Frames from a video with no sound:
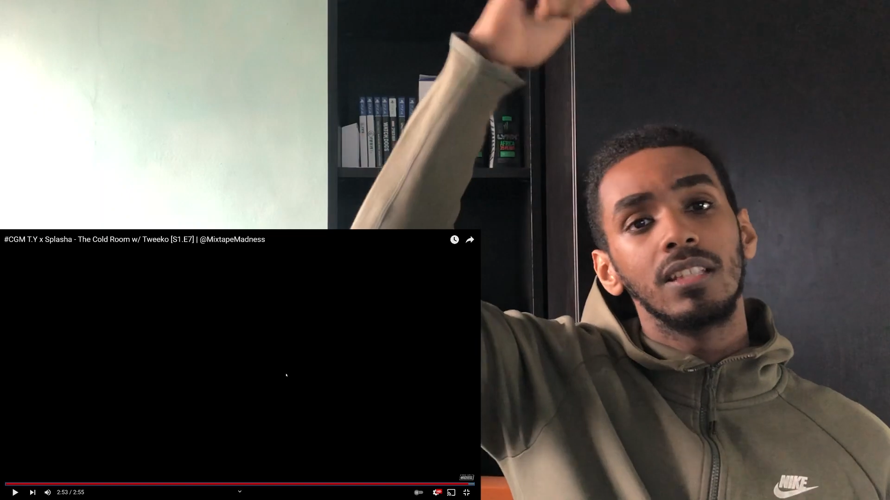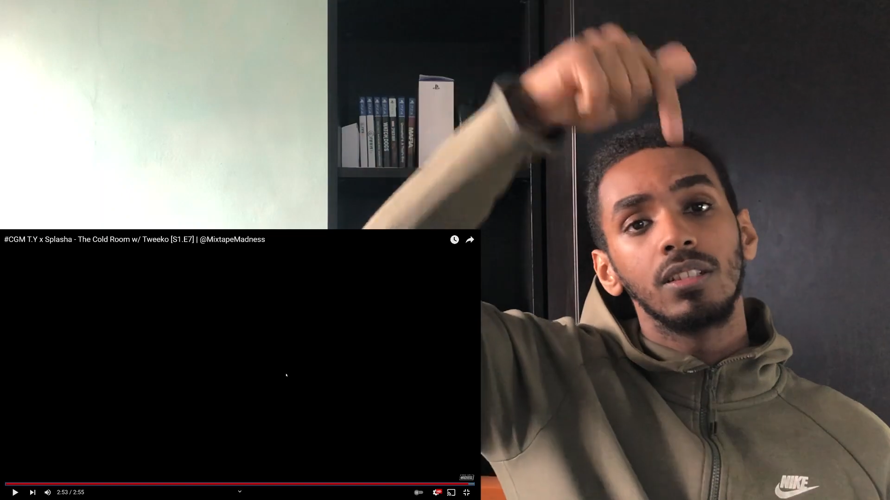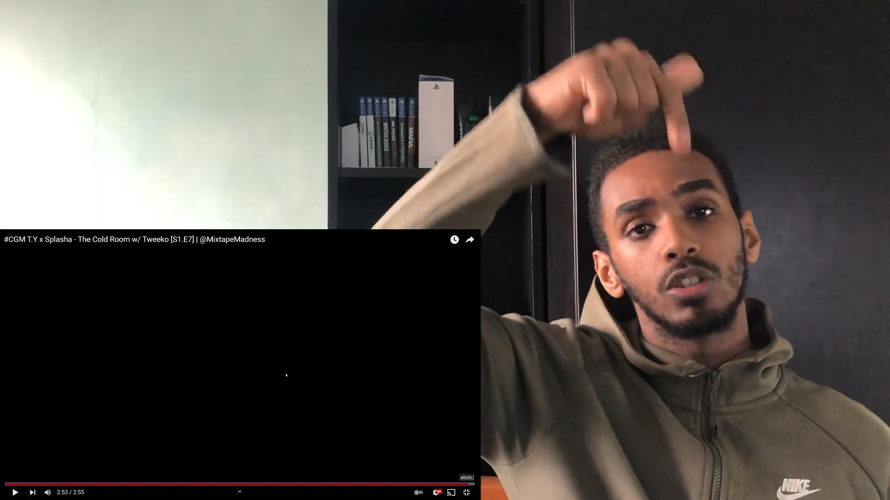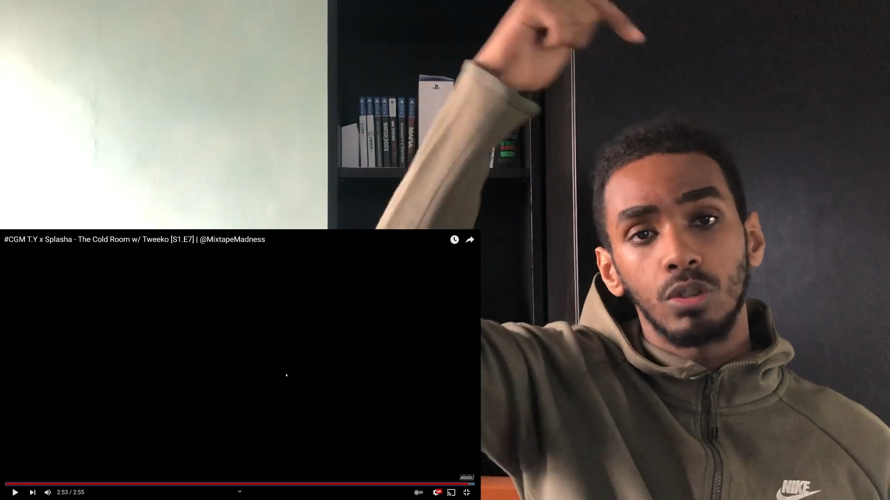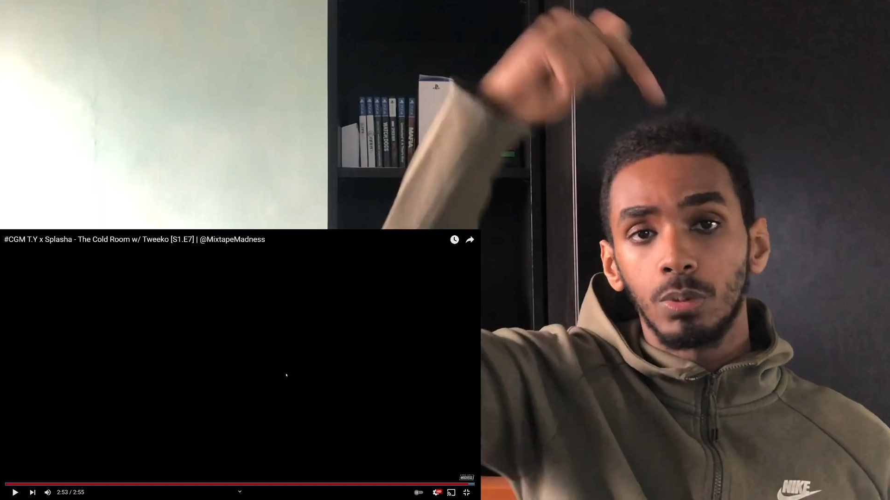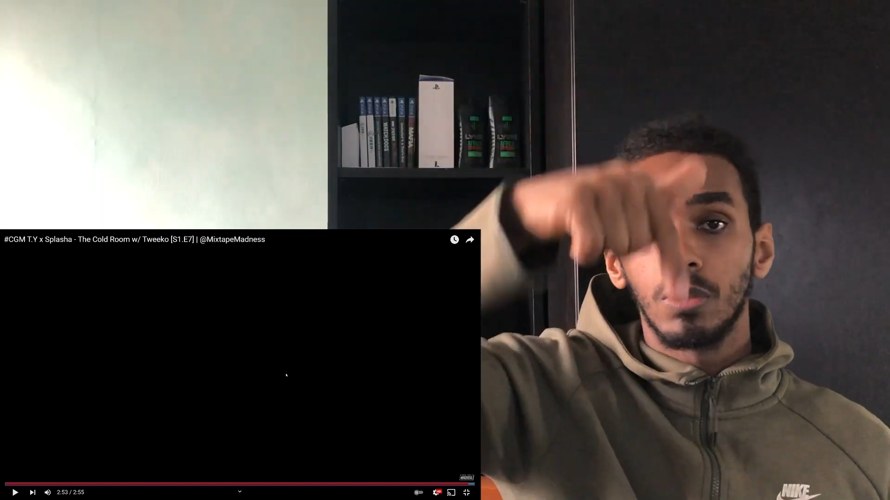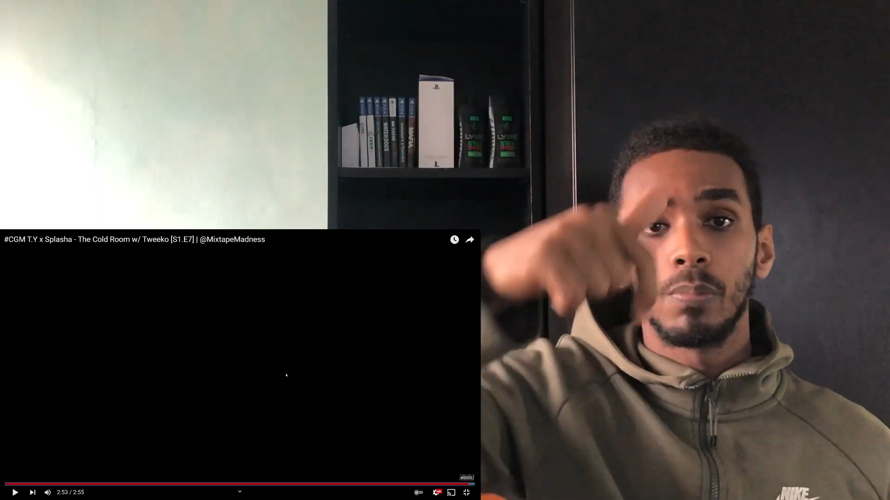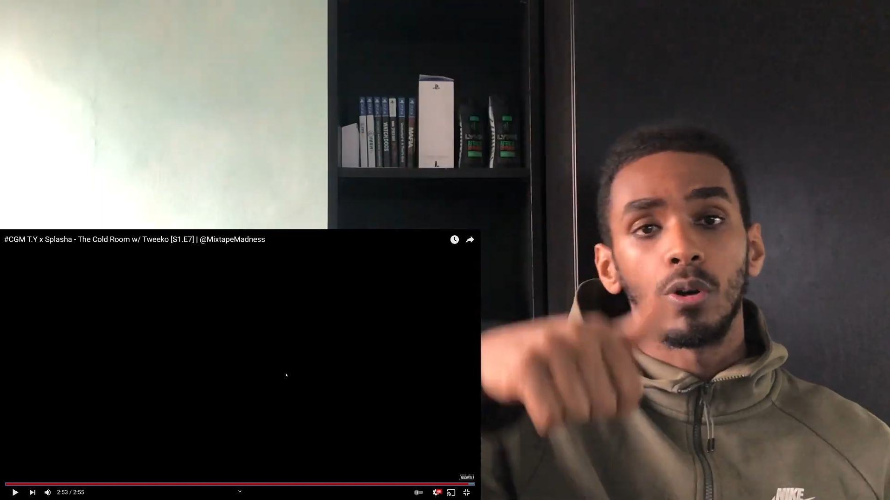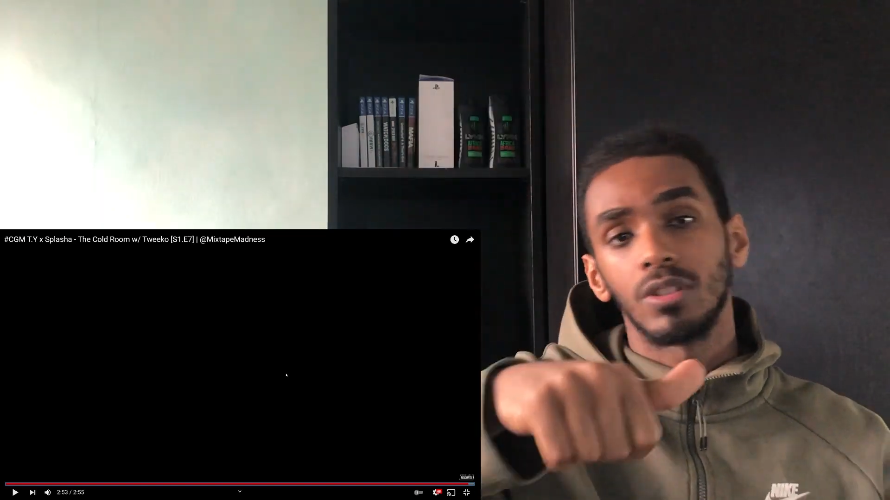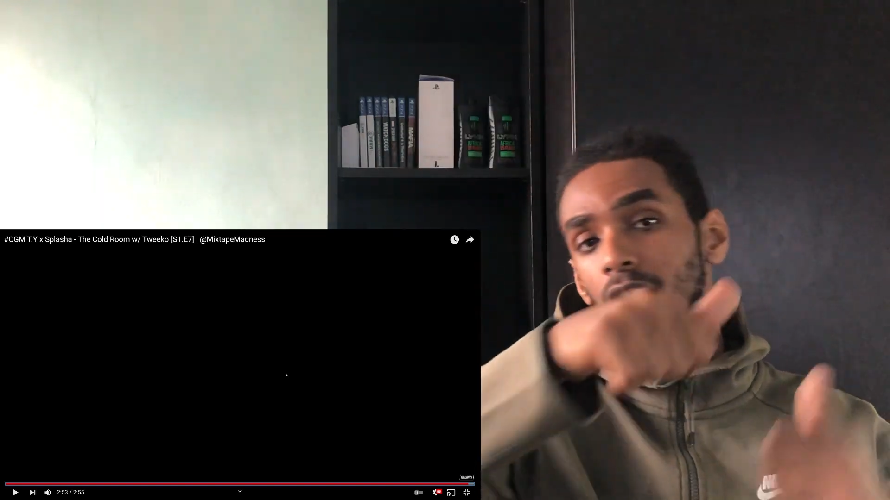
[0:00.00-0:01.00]
in the
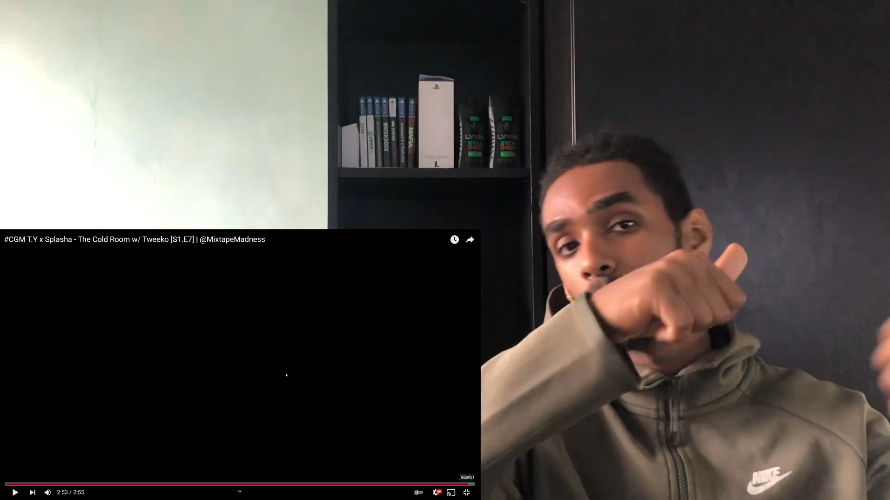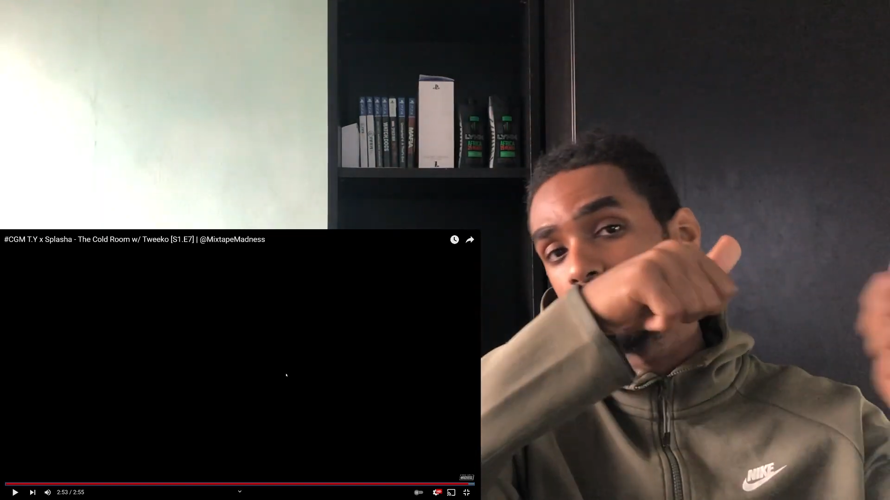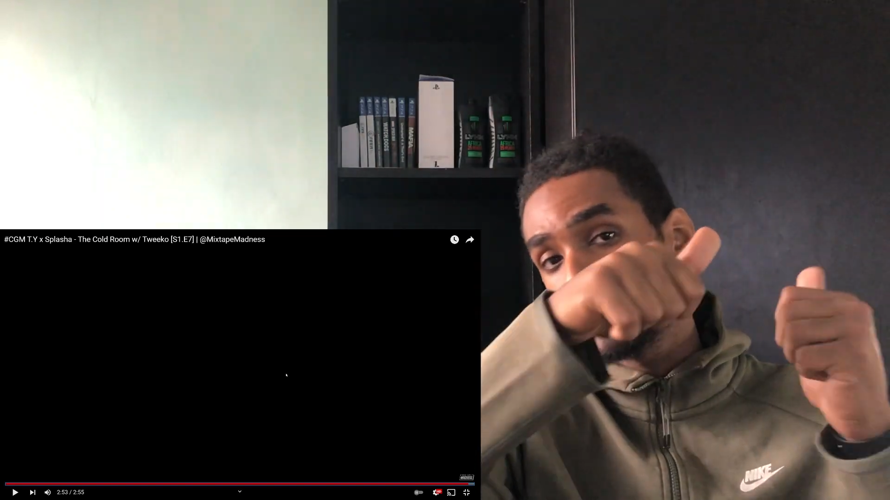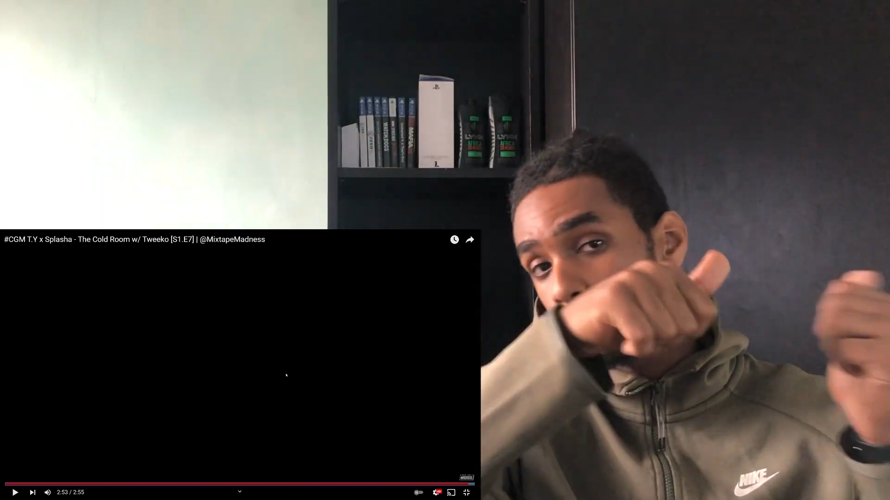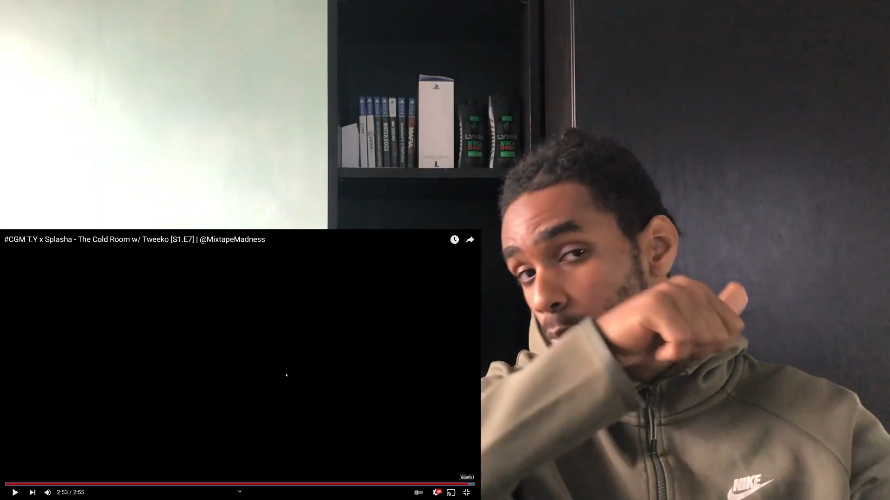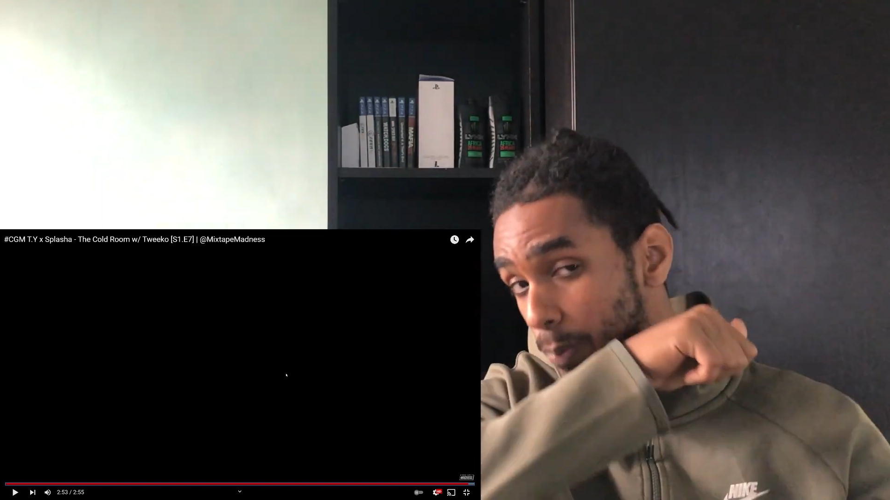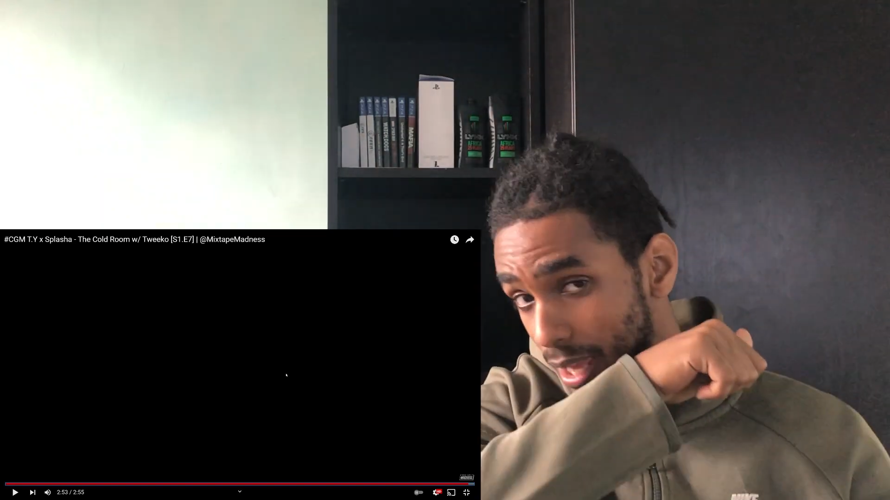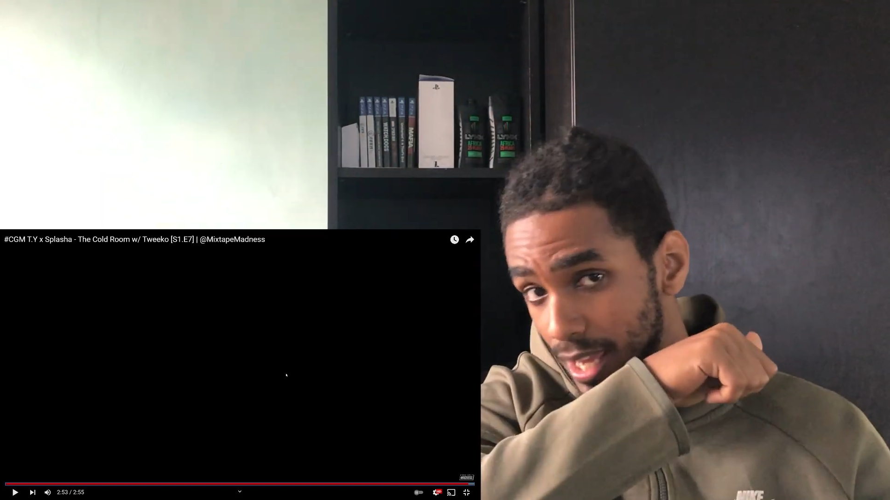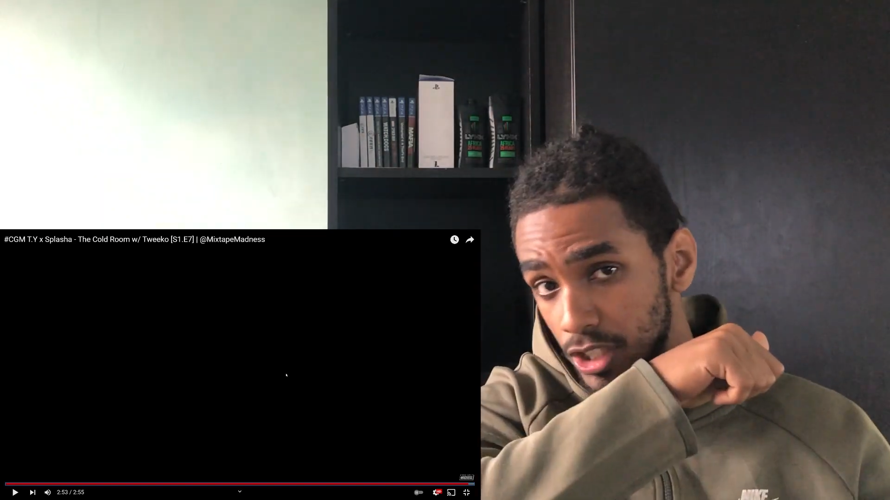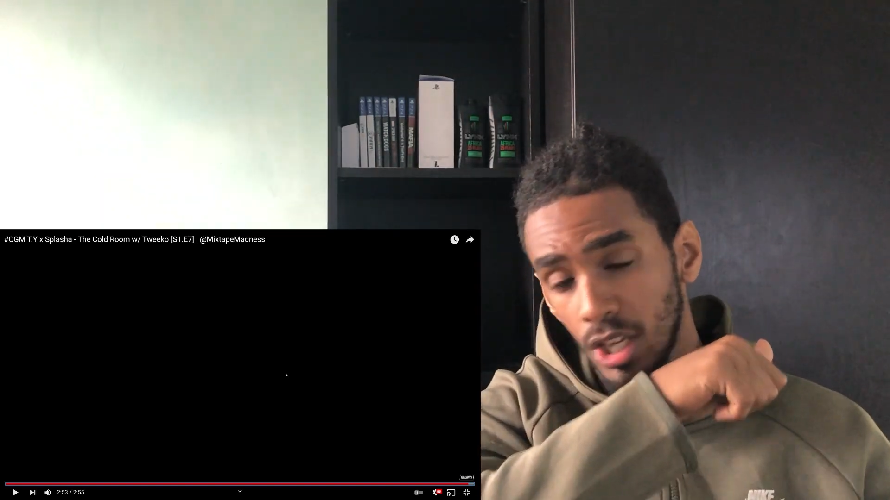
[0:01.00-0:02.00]
description box and on my channel
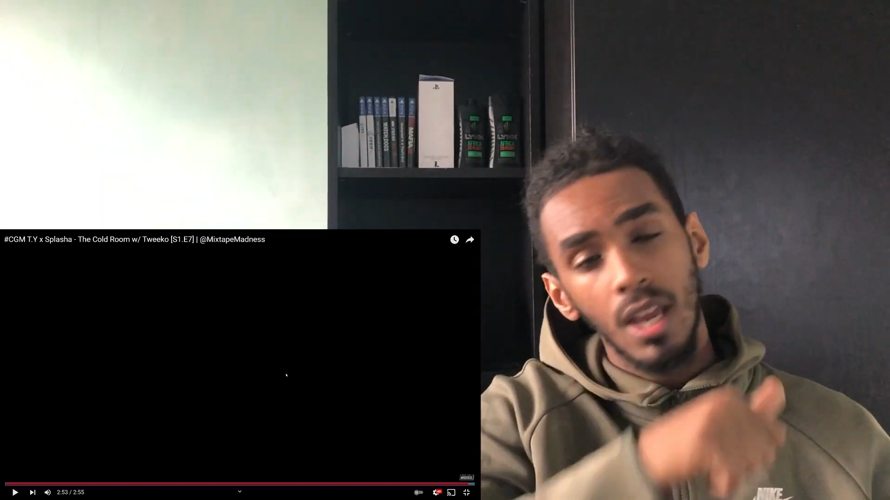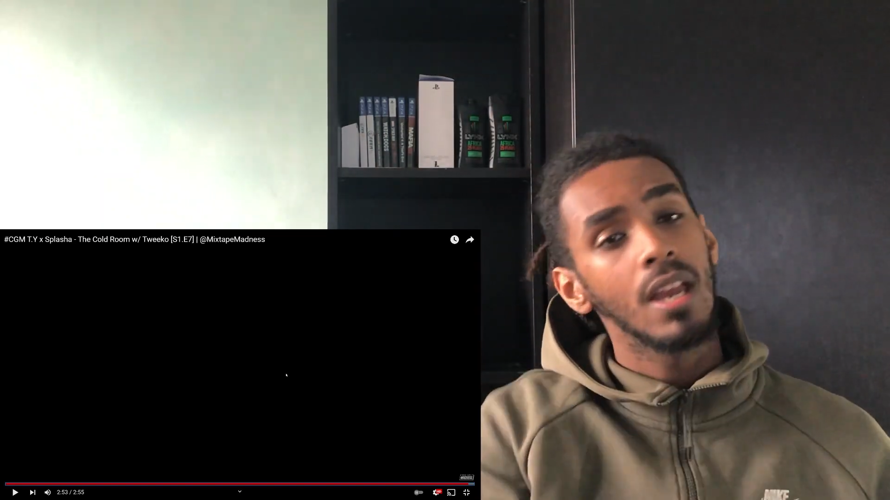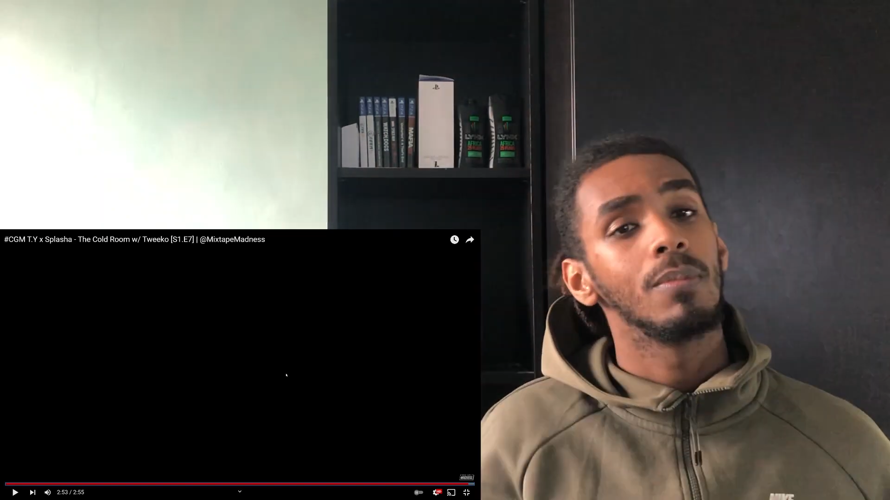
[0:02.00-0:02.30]
page.